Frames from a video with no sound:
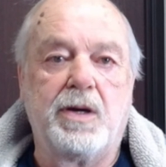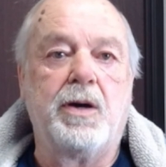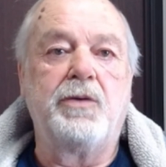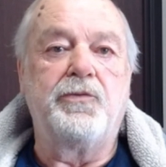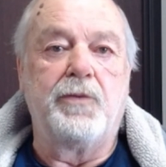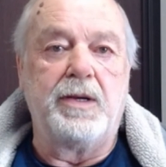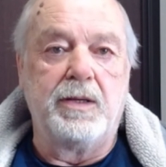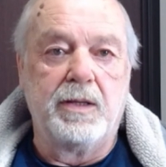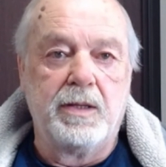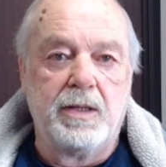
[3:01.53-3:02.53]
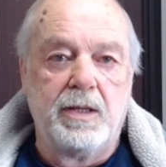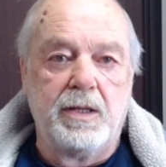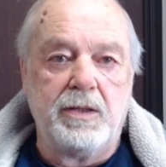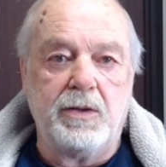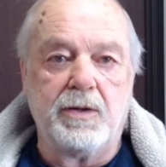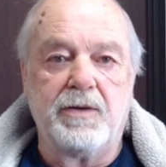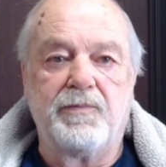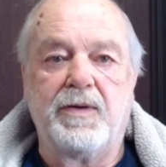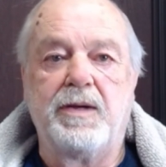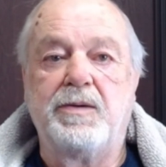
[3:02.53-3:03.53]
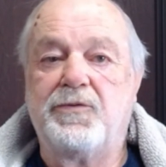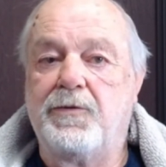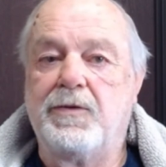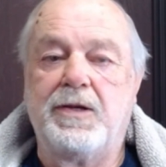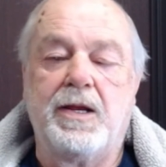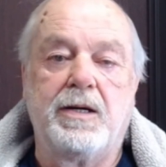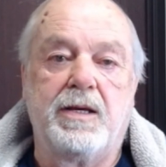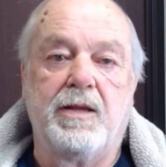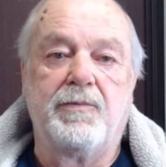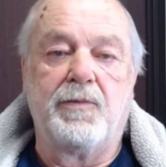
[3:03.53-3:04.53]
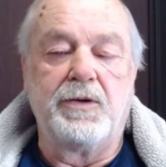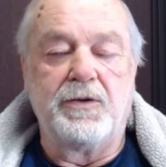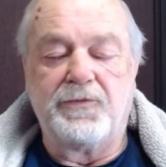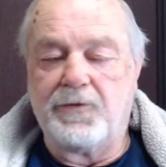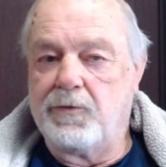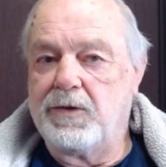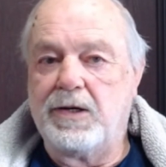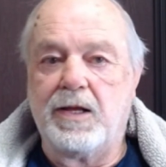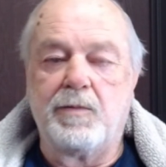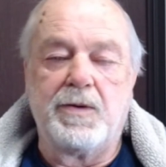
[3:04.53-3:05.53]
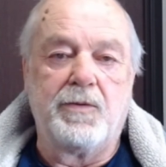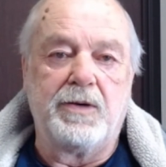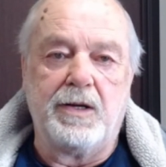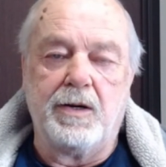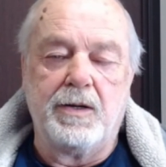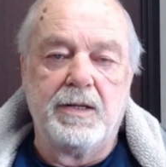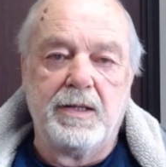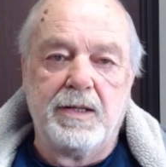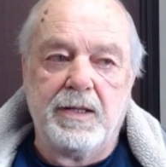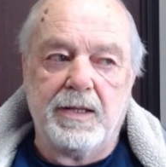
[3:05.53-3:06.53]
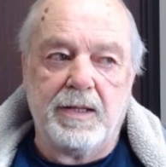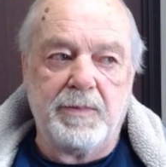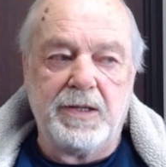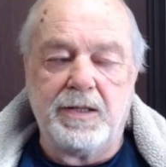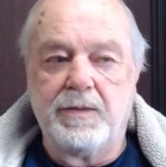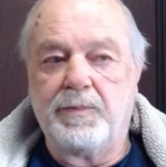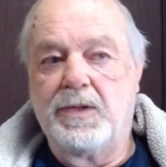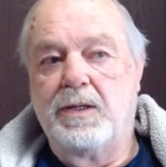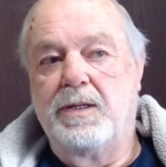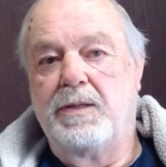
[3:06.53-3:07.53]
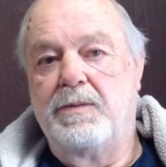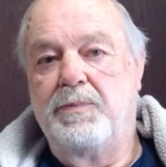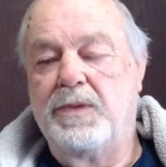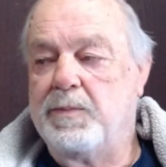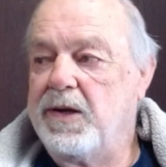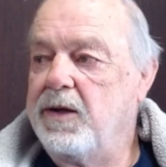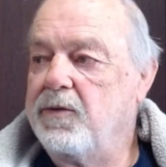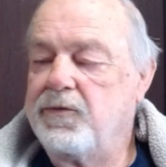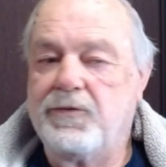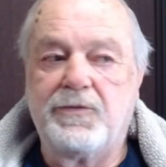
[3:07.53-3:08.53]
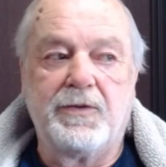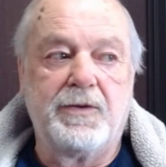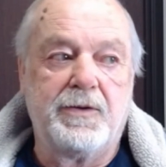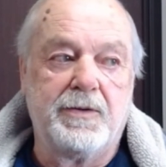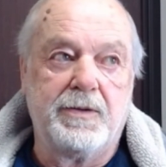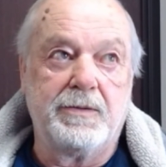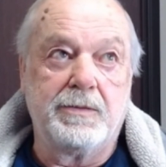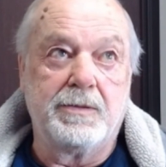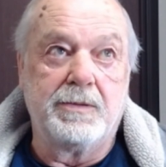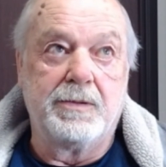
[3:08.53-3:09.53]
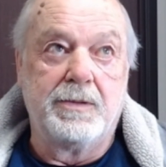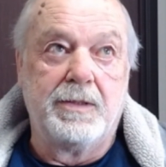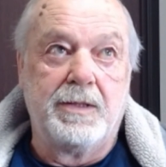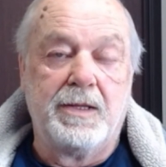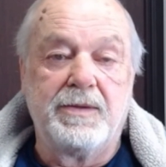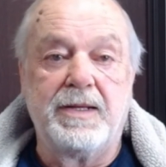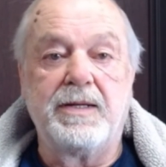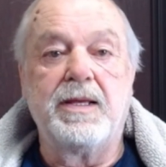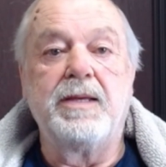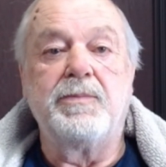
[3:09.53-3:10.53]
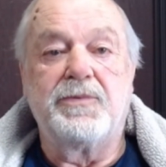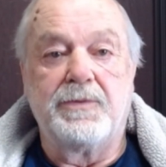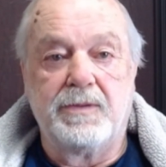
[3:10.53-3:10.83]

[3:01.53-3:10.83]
country you're going to find? Certainly not in California. Certainly not around here. I mean, my house is 10 times.